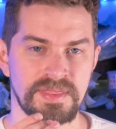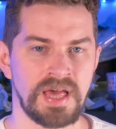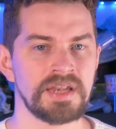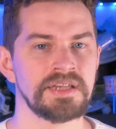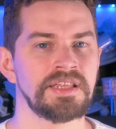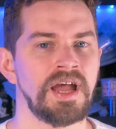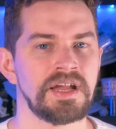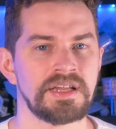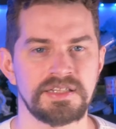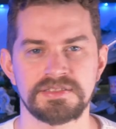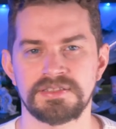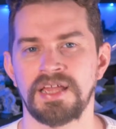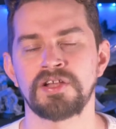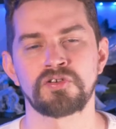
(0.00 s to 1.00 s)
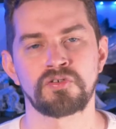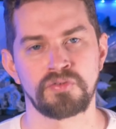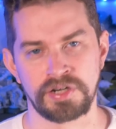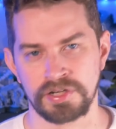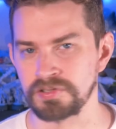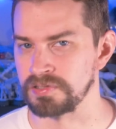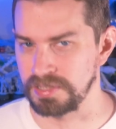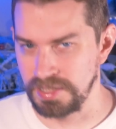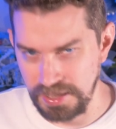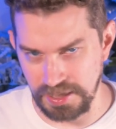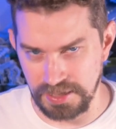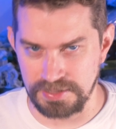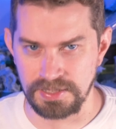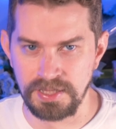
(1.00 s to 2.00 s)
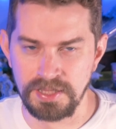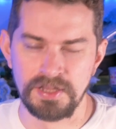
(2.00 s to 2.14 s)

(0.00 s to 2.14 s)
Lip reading: that attack is a critical hit.